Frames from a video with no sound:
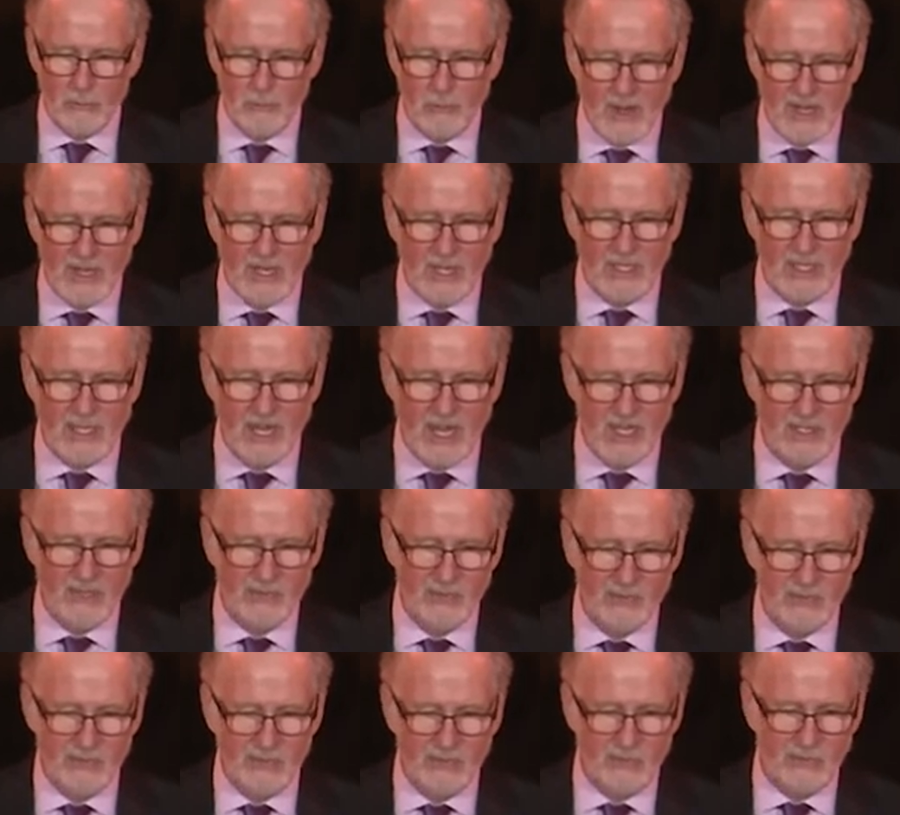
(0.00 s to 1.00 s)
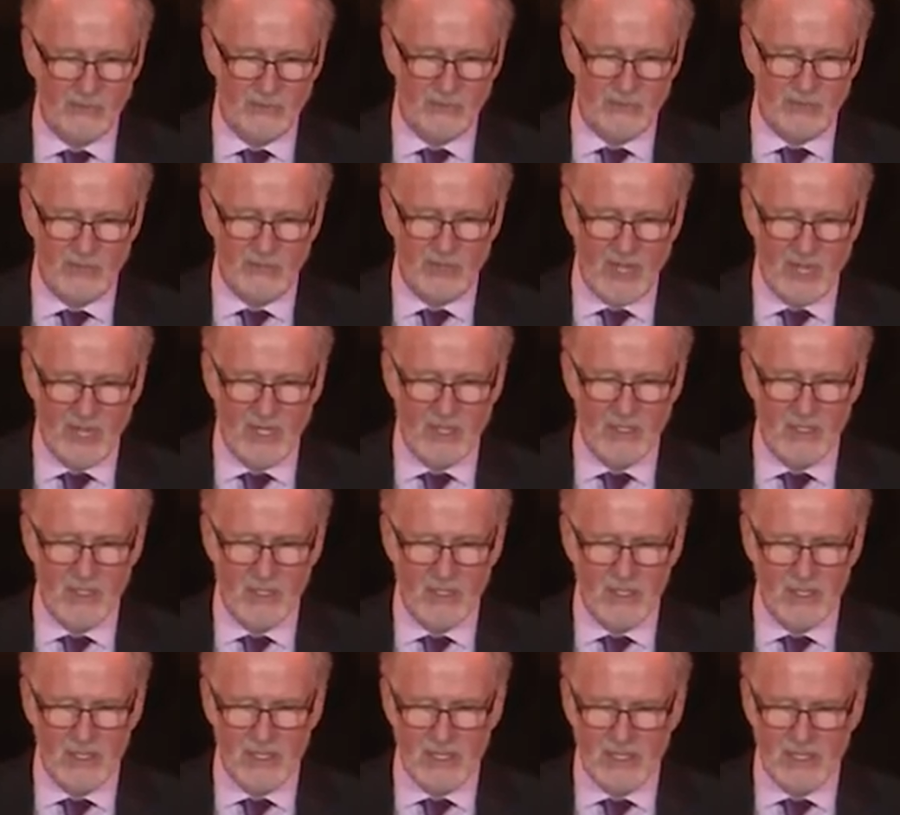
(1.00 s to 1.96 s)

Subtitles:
recognizes sustained,